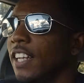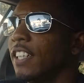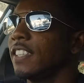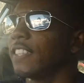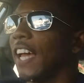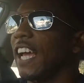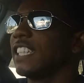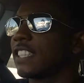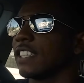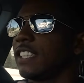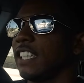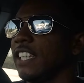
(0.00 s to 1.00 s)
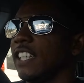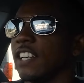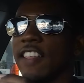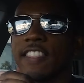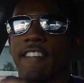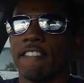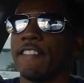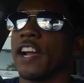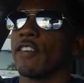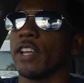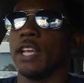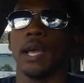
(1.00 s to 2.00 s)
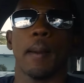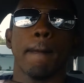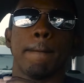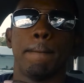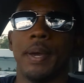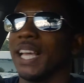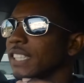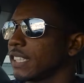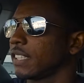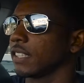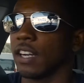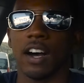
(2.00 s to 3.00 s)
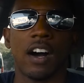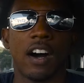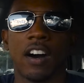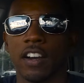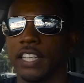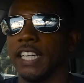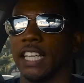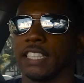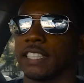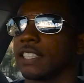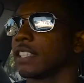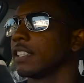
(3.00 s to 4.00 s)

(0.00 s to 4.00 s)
to entertain the very best audience.